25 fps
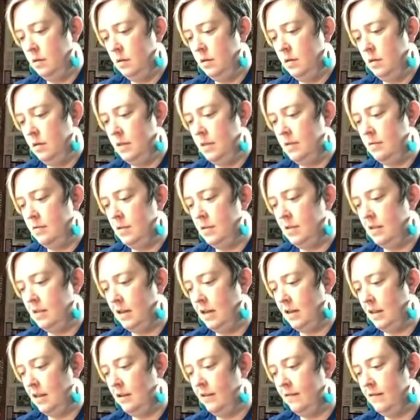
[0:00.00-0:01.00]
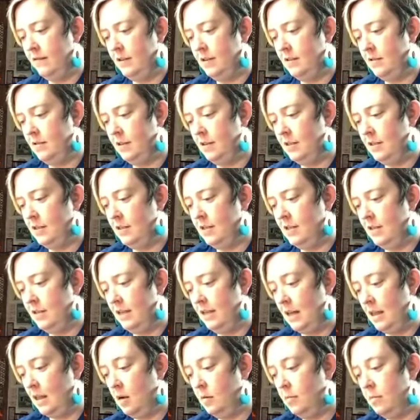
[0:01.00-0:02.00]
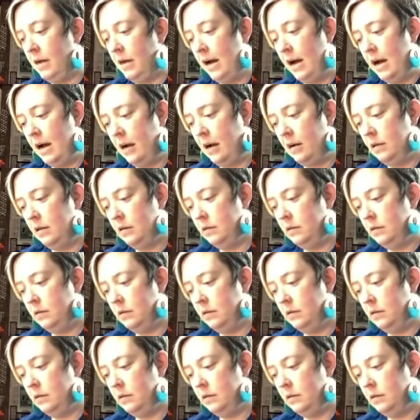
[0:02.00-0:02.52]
This one's, I love this. This is the yellow black.